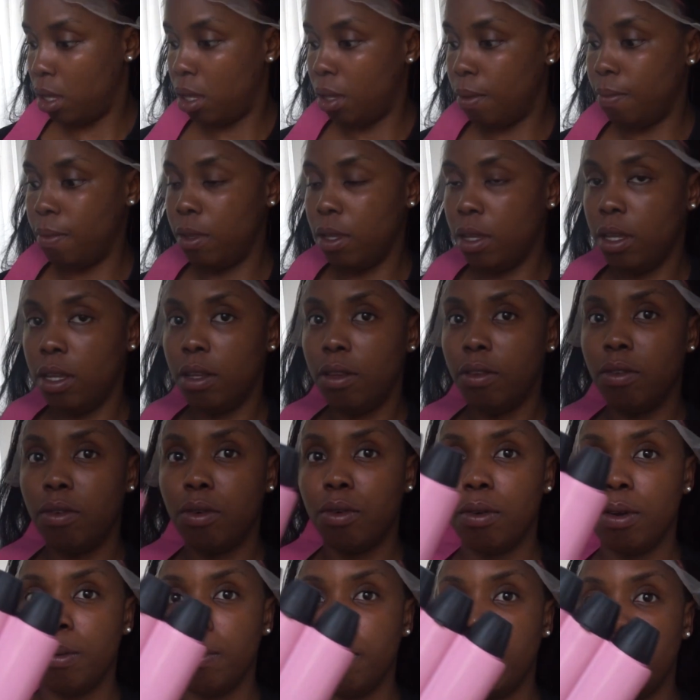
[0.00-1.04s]
I'm thinking to
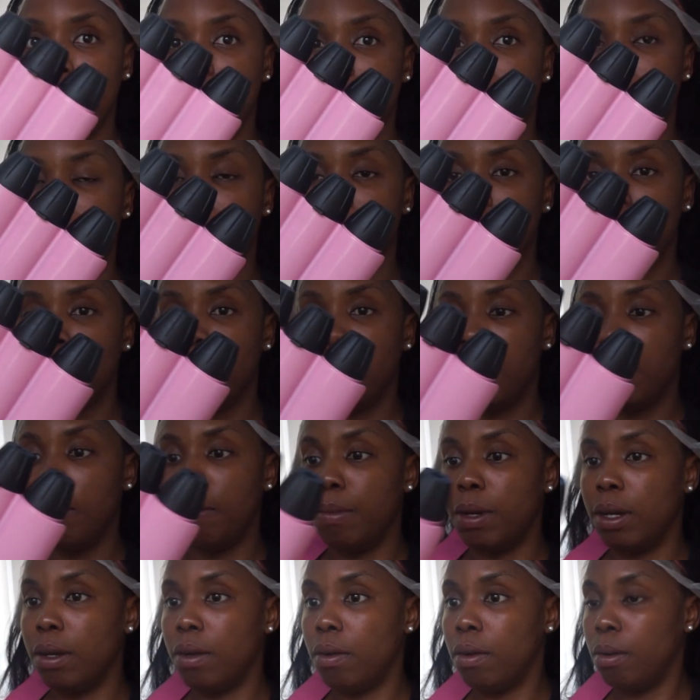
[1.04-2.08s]
crimp this hair, so I have
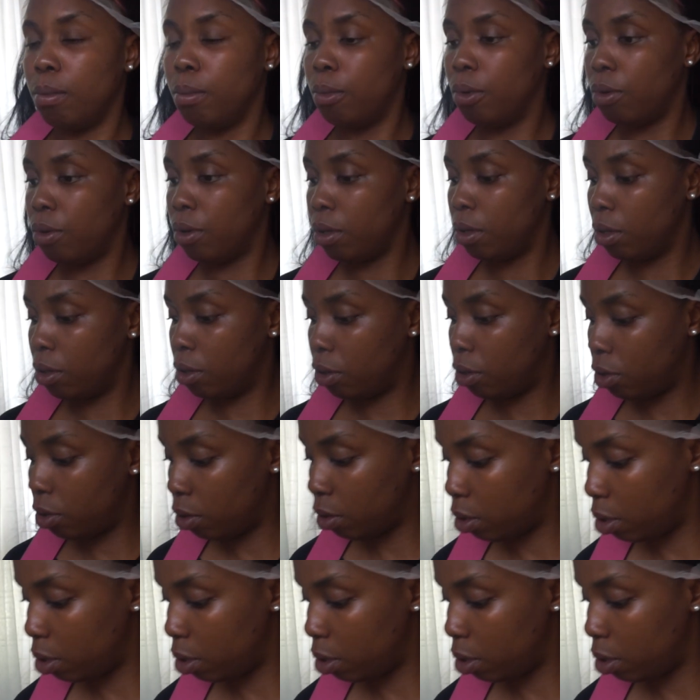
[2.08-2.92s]
my crimp already hot